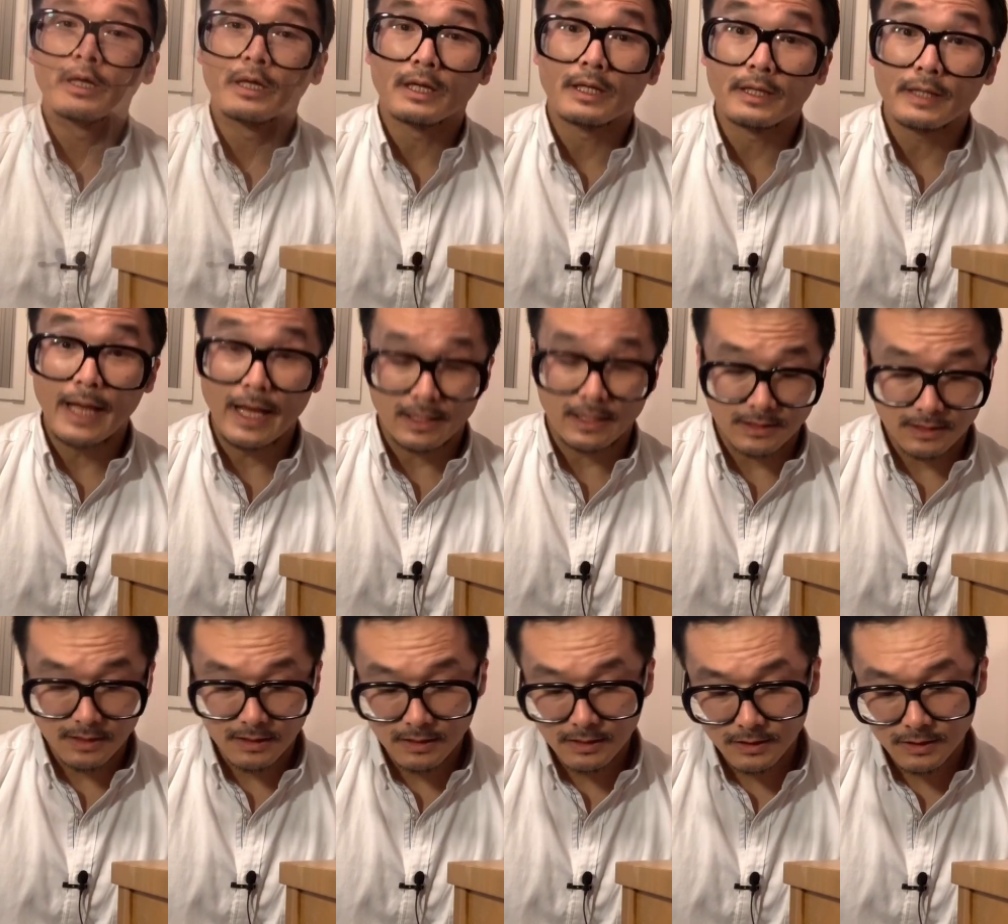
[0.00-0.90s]

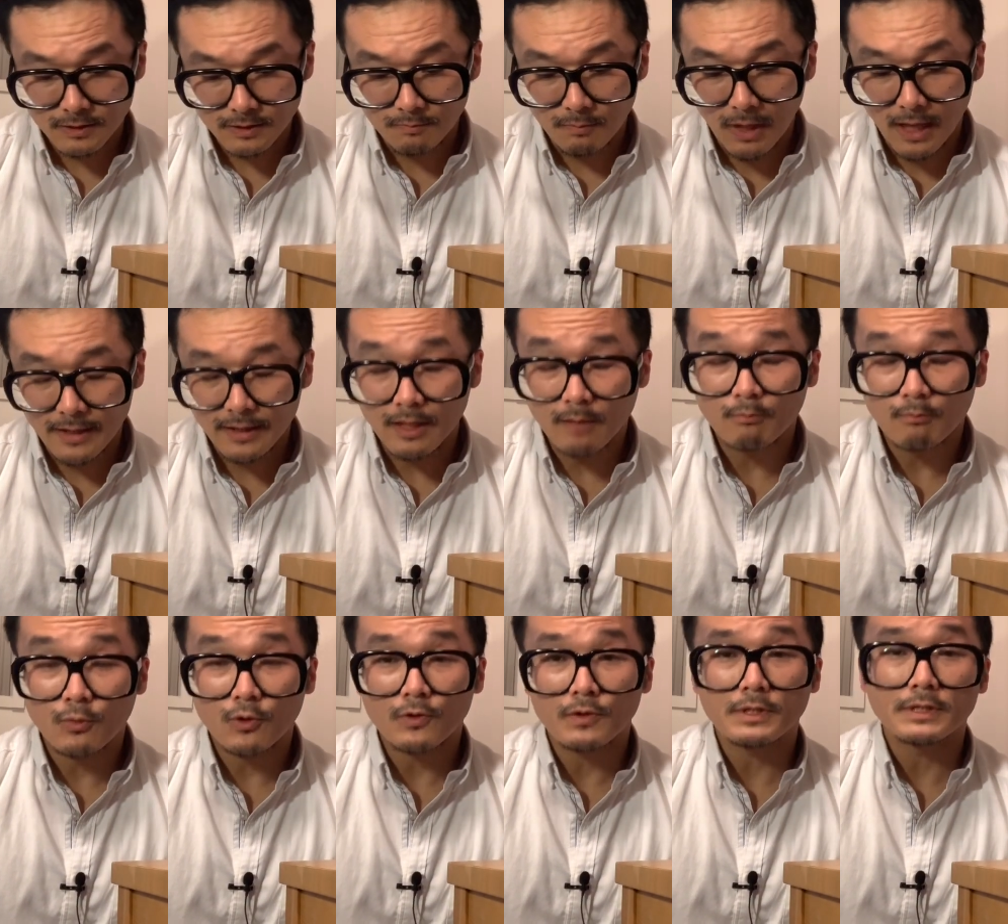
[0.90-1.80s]
Next, spy
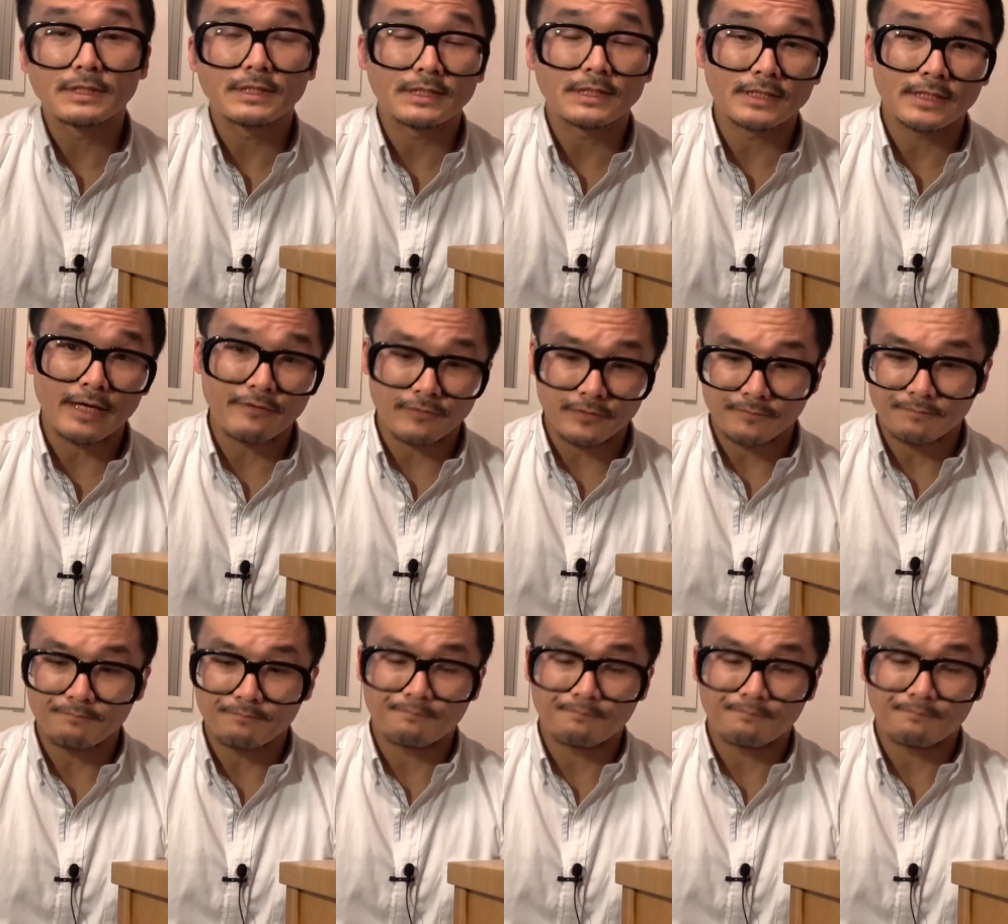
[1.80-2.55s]
number 7.